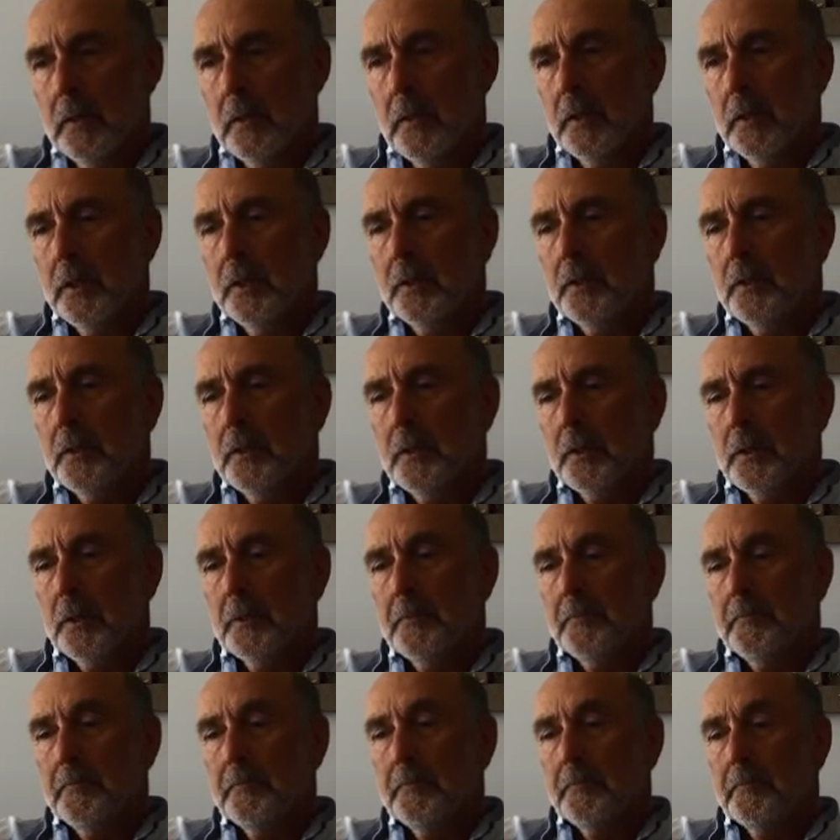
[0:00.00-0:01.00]
And
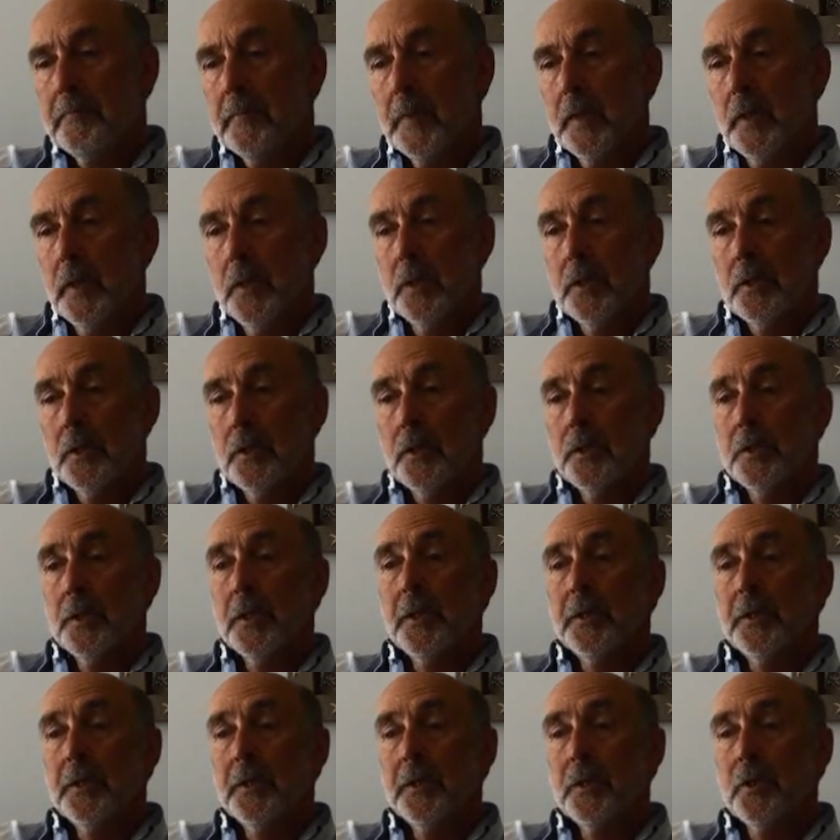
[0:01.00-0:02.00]
um, she
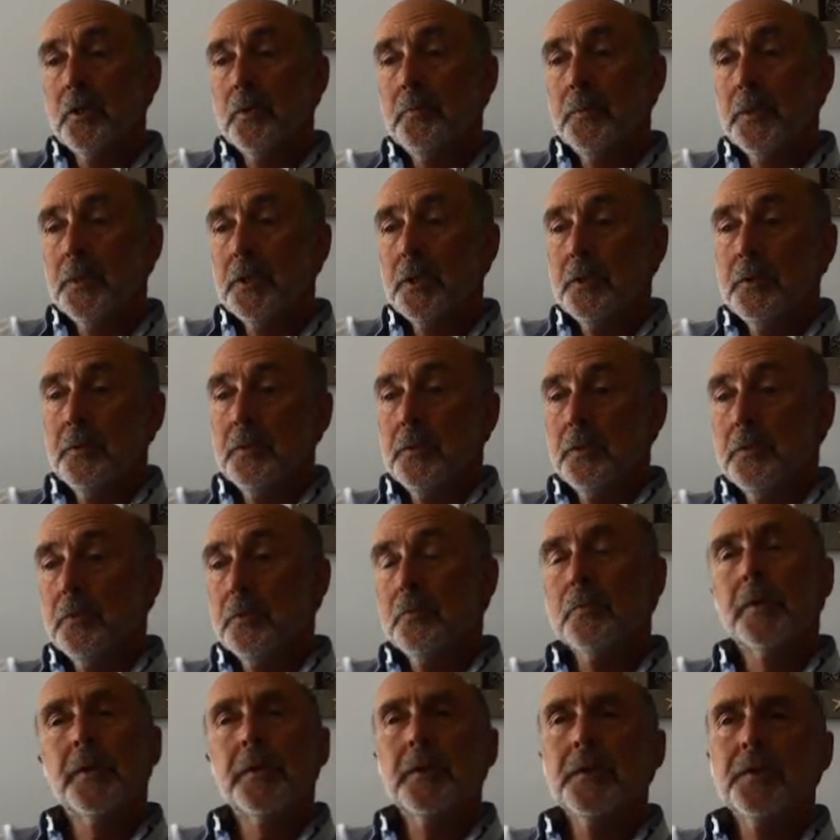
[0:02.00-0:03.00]
started to tell me, she, she,
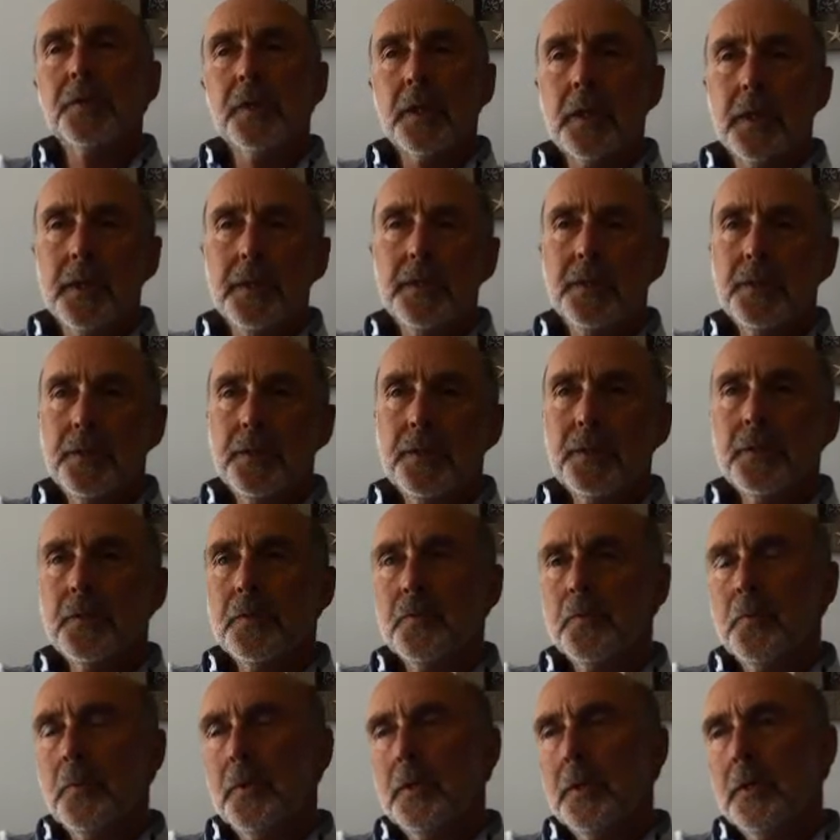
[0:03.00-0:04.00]
was one of those
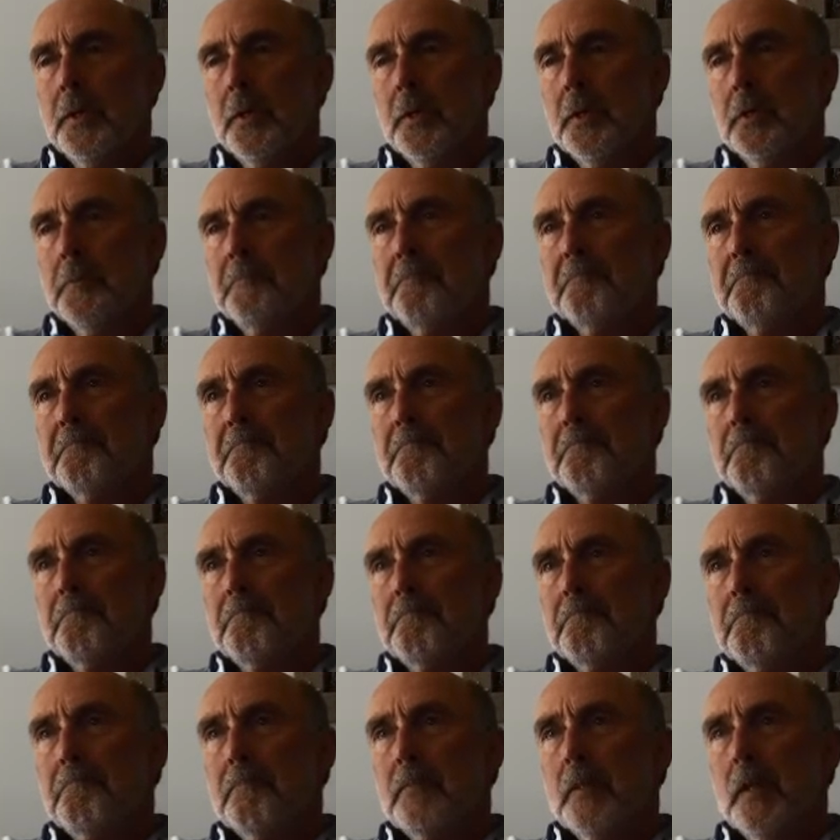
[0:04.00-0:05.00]
cases where,
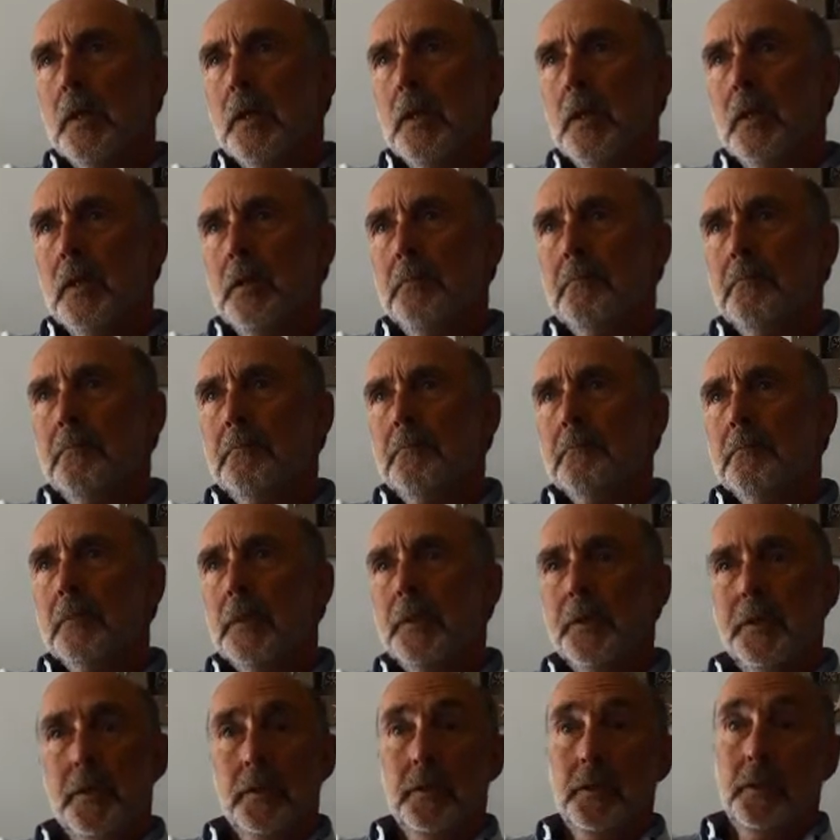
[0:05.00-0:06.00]
um,
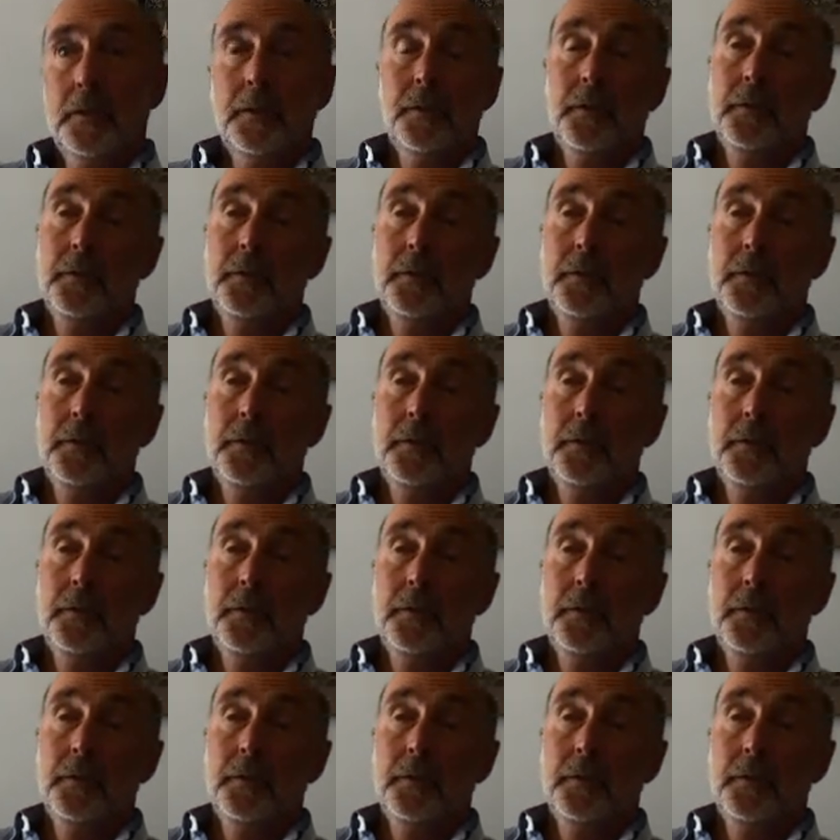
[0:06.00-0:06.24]
and I, I,